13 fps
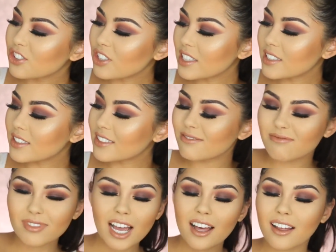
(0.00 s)
just
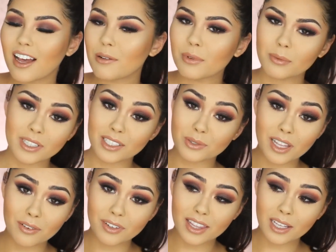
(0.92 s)
I'm obsessed
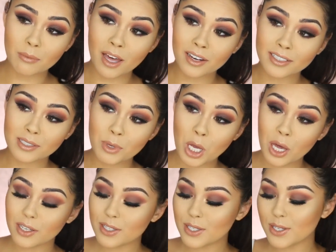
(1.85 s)
with everything about it, to be
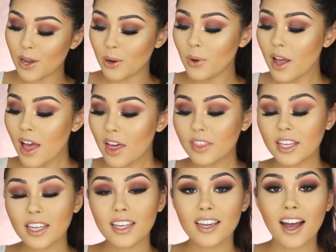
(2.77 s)
honest. So
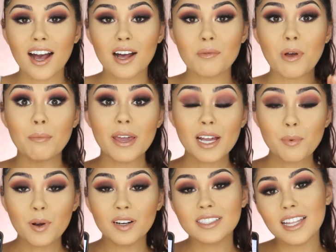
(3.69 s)
the
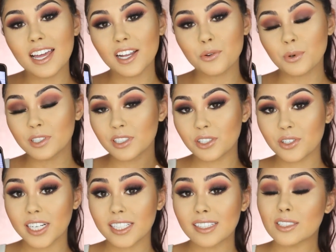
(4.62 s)
makeup artist that originally
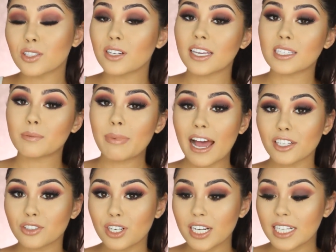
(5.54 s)
created this look is
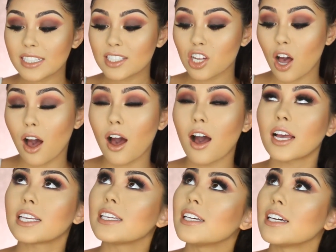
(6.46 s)
Patrick
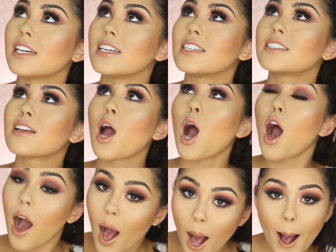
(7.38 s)
Ta. He is
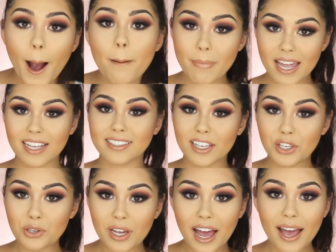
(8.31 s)

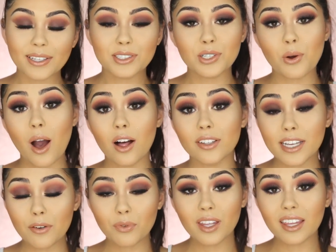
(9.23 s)
amazing, you guys. So I'll
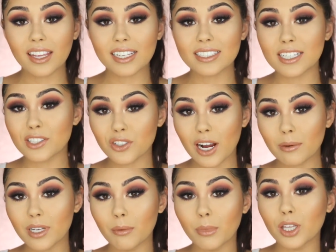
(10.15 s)
definitely link his
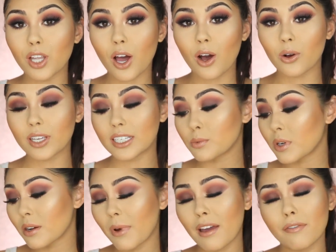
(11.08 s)
Instagram down below. He's
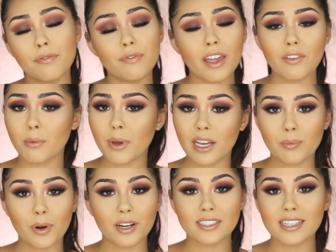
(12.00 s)
one of my favorite
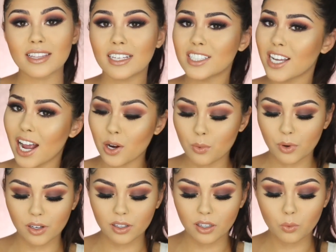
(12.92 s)
makeup artists in the entire
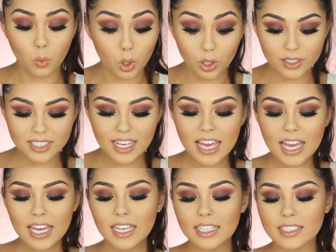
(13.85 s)
world.
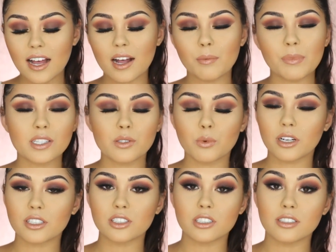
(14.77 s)
His
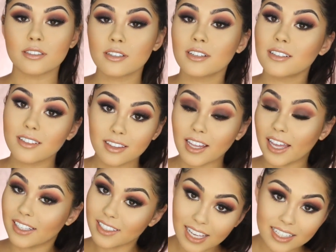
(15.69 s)
work is just
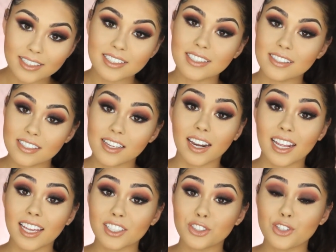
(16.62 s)
like, it's
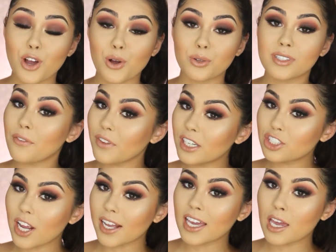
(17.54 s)
stunning. So definitely
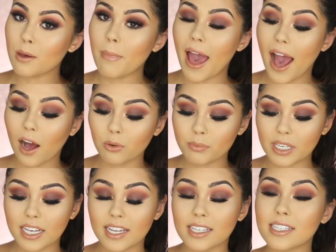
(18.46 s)
check him out
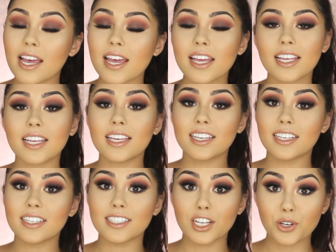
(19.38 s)
because he
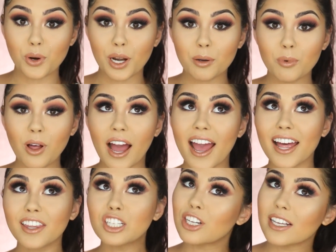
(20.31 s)
is incredible. I
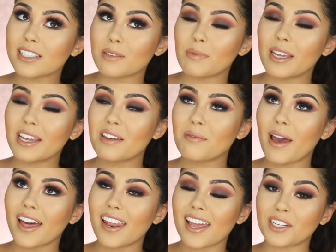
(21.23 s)
had the chance to meet him
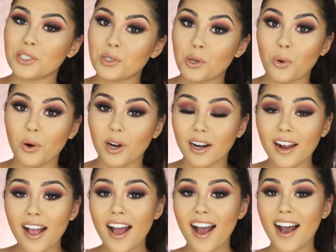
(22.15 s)
at a
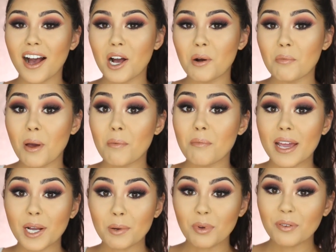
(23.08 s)
Dior
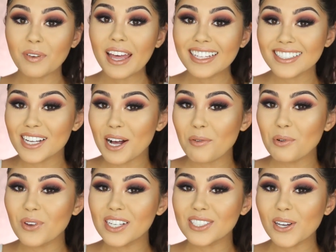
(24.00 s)
makeup event a
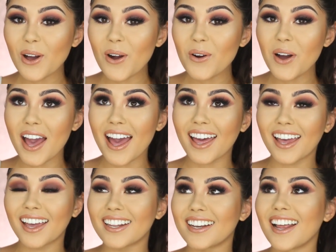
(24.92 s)
couple weeks ago,
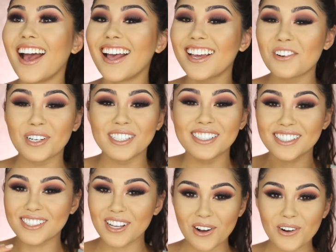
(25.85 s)
and it was
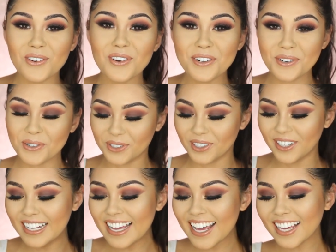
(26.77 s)
so cool.